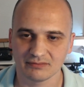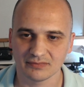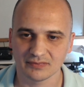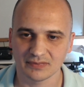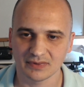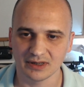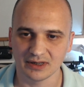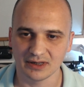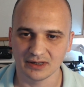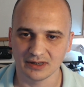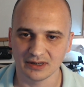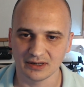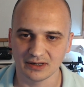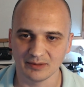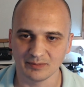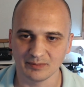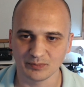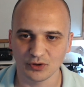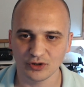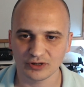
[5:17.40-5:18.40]

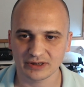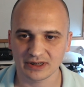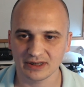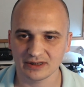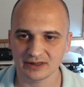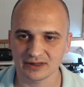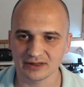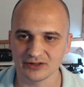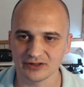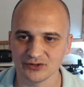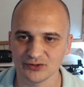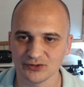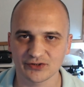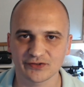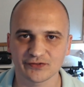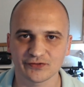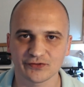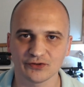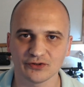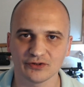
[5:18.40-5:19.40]
important and
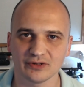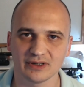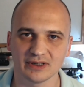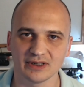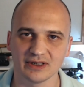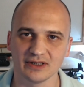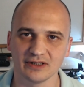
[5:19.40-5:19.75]
useful